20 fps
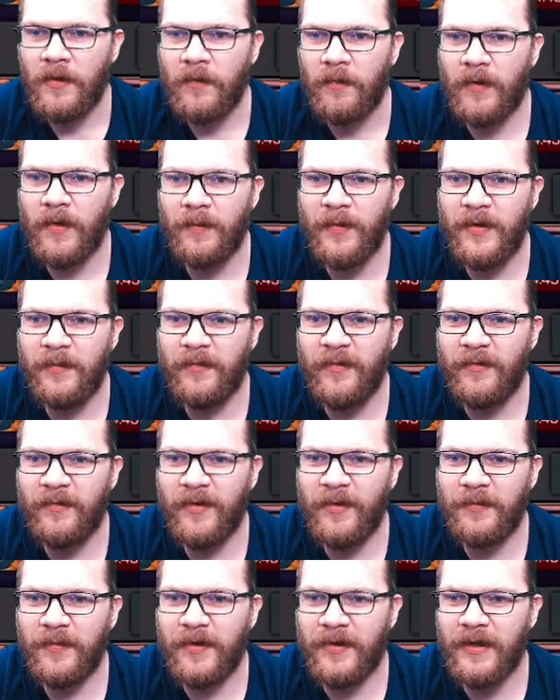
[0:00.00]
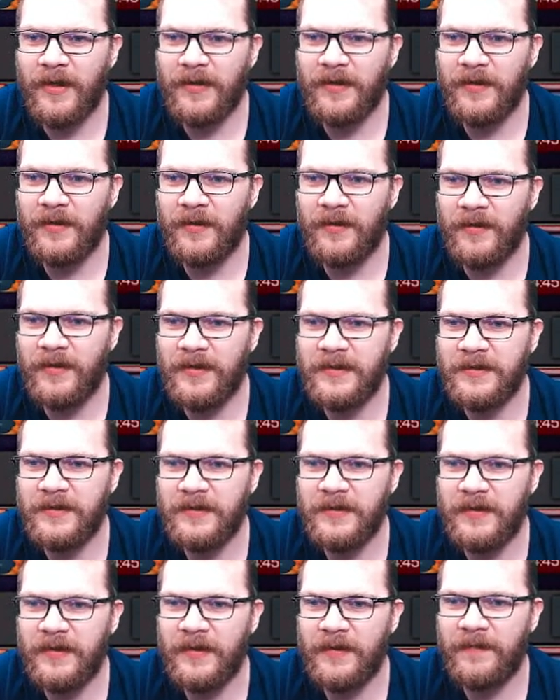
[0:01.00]
One meme per hundred
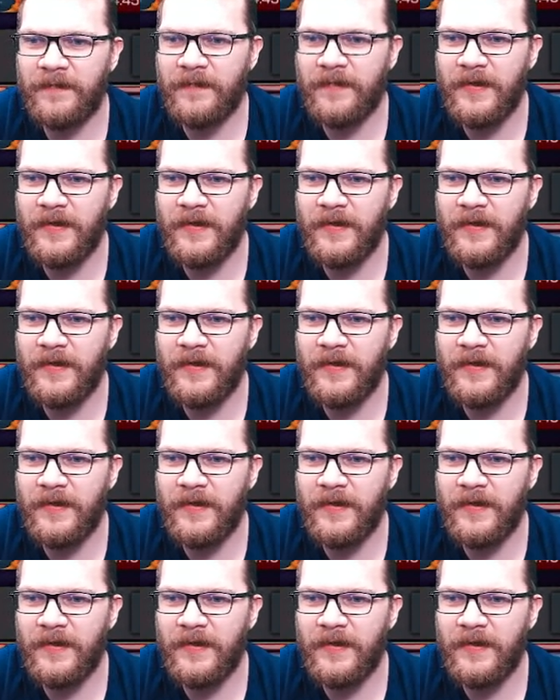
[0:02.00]
dollars and